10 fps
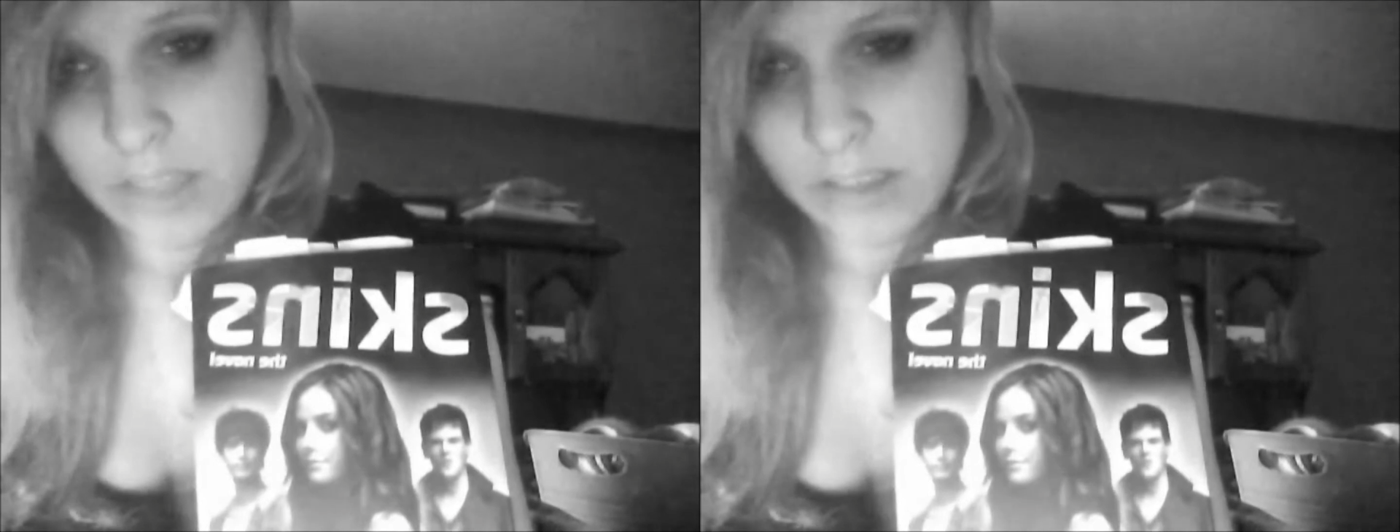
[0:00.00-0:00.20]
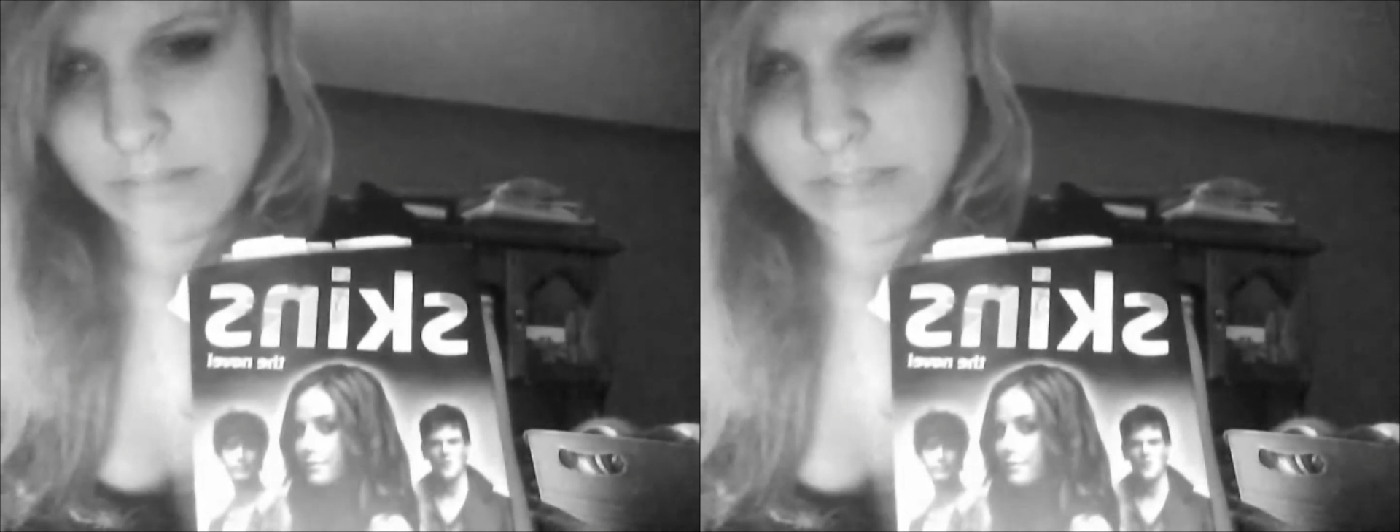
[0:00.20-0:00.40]

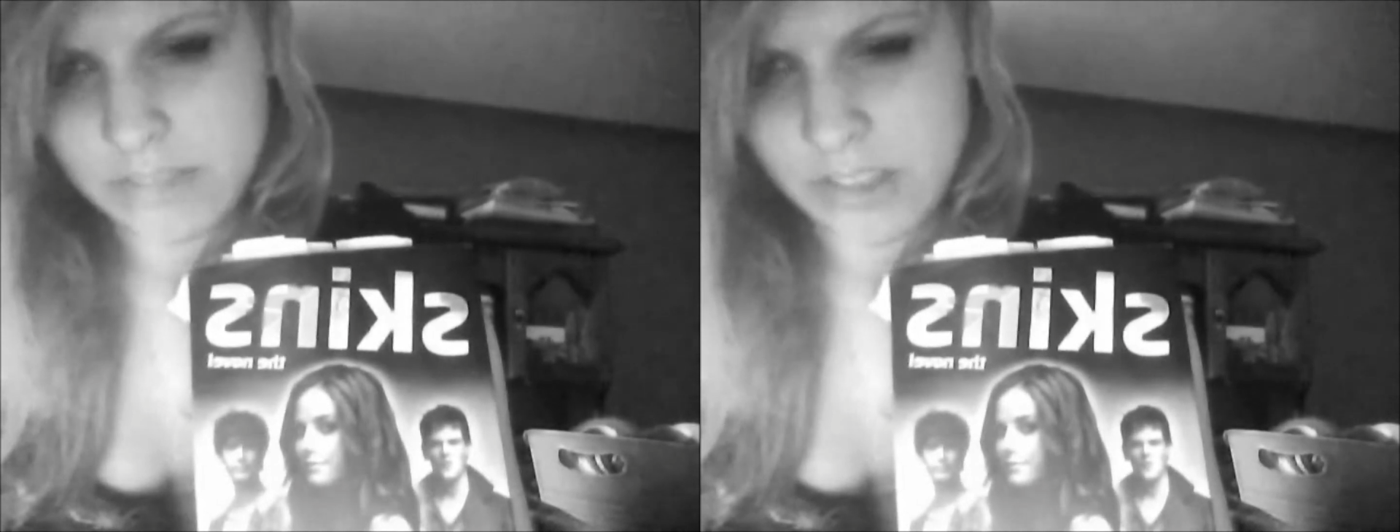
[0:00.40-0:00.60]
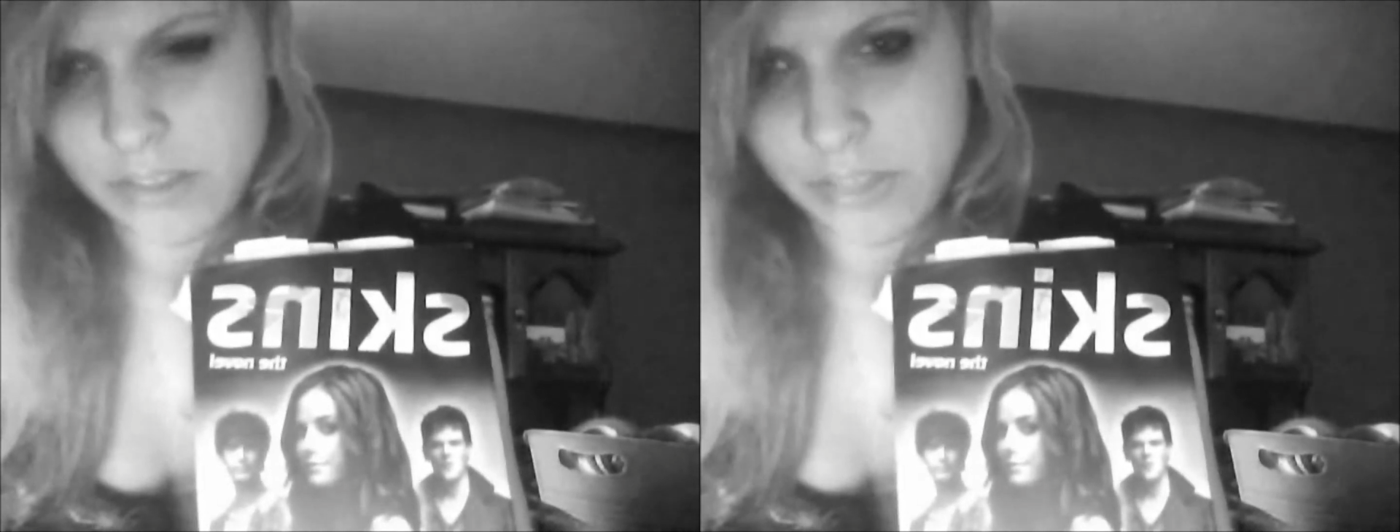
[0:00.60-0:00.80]

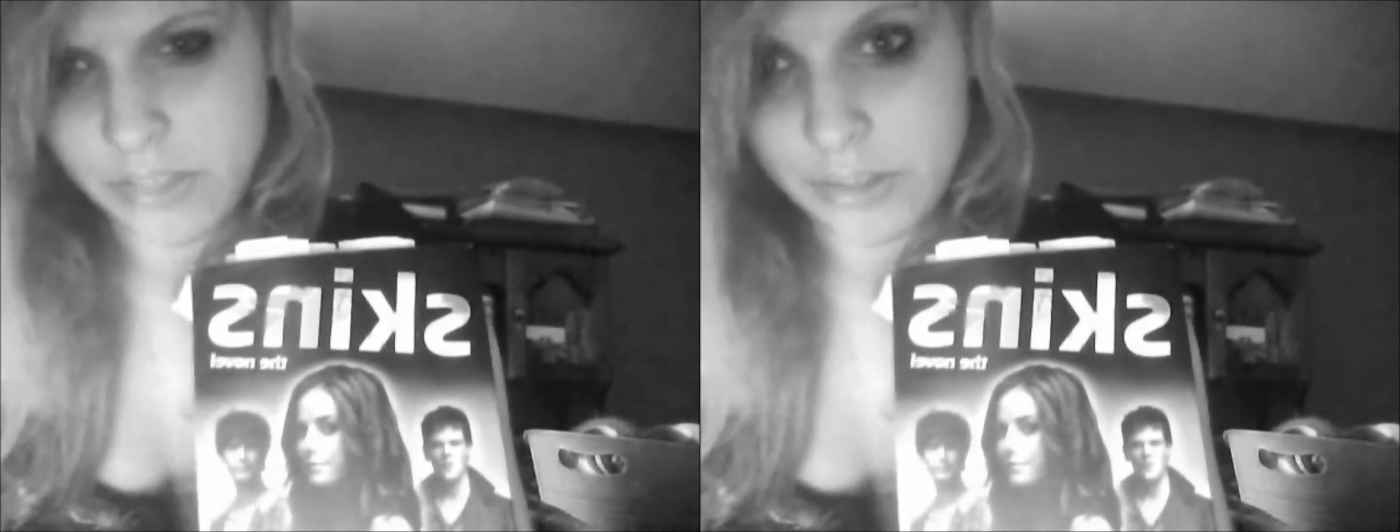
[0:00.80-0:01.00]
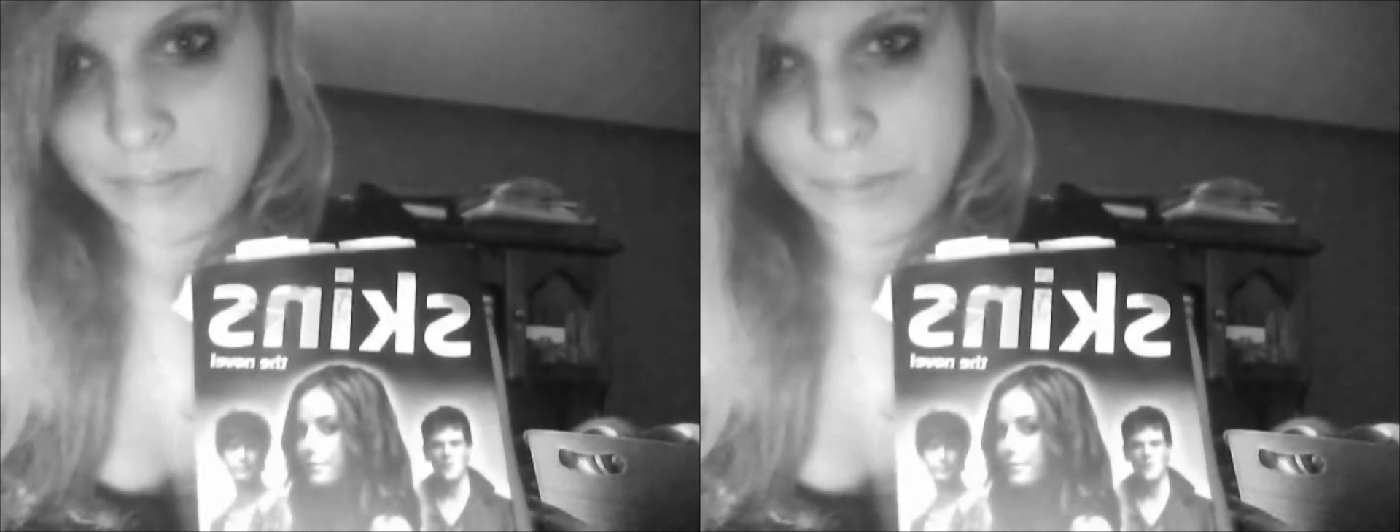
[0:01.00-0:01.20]
saw the 3rd
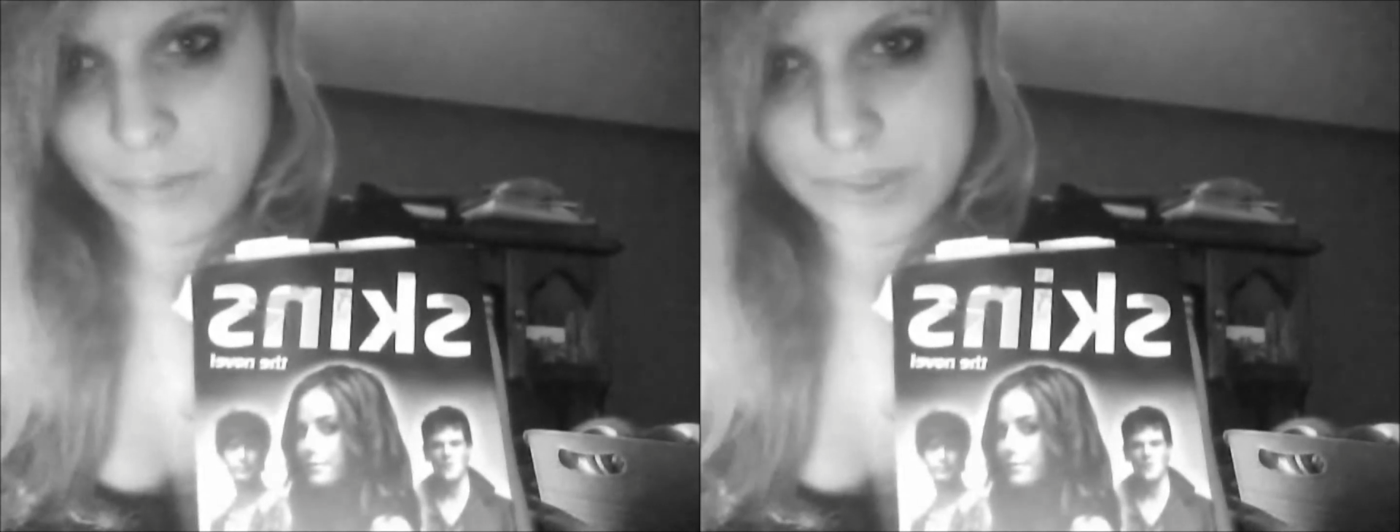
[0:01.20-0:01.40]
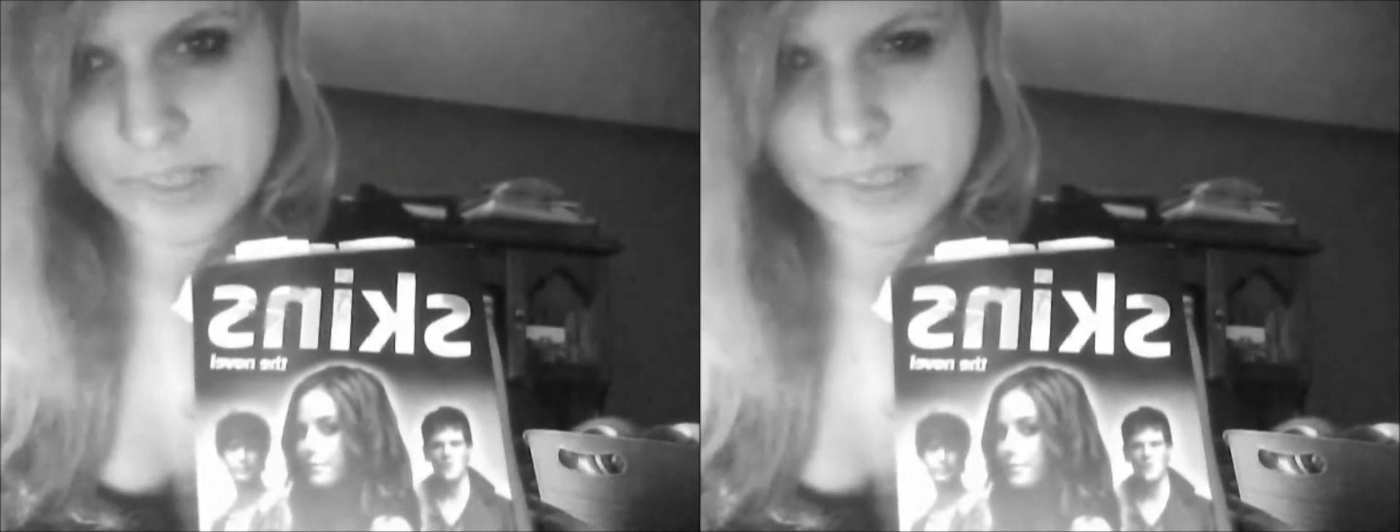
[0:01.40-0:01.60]
and 4th
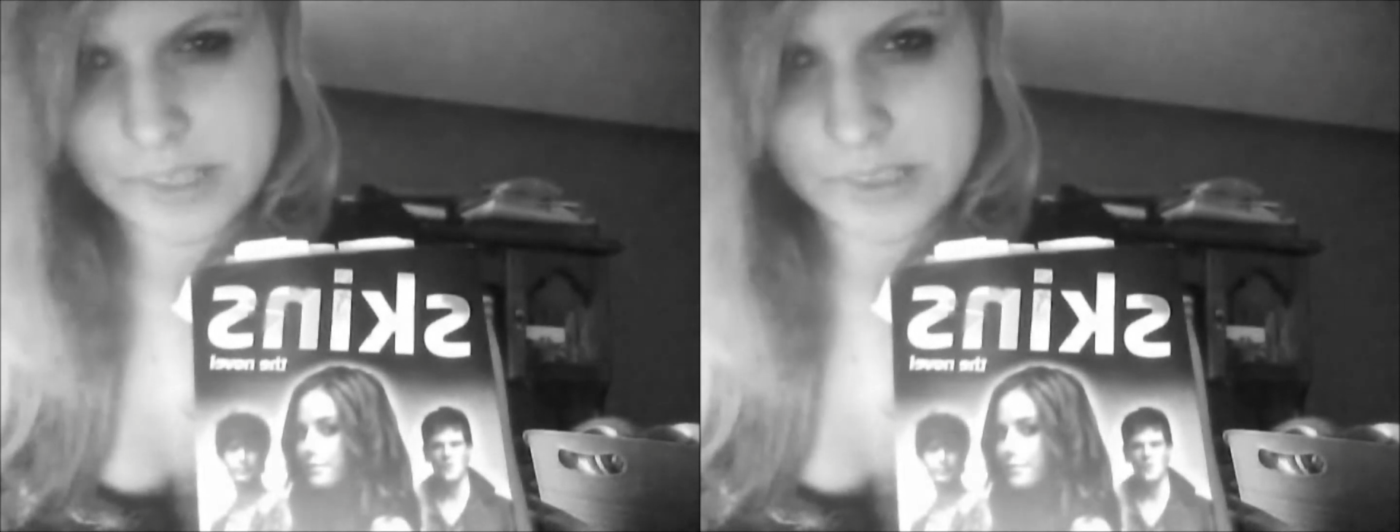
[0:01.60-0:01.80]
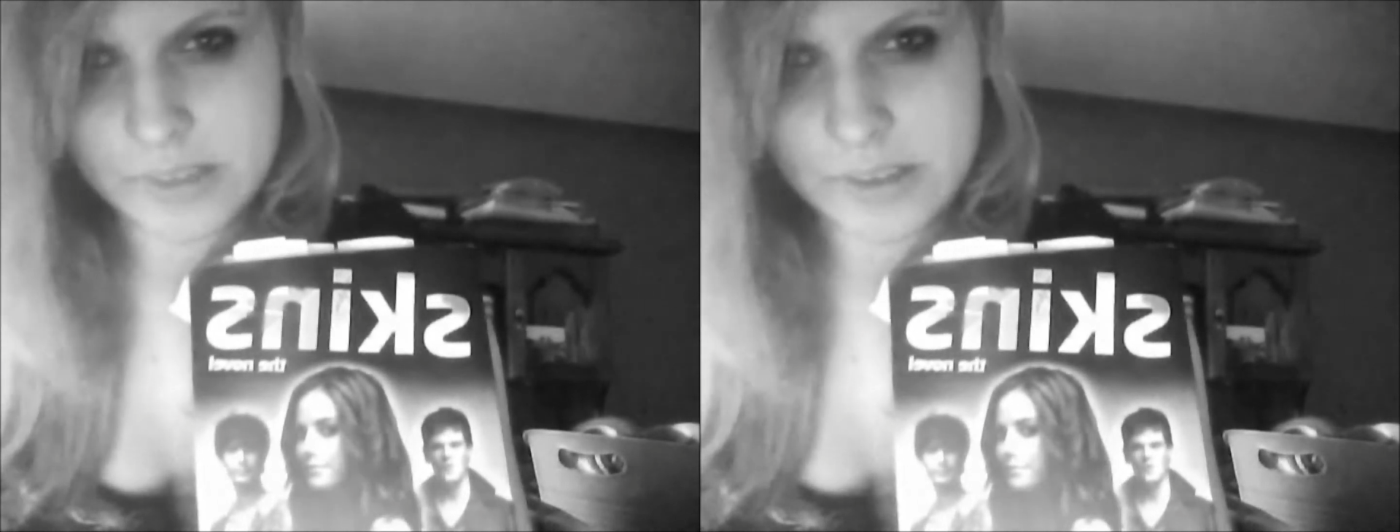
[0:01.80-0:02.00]
season,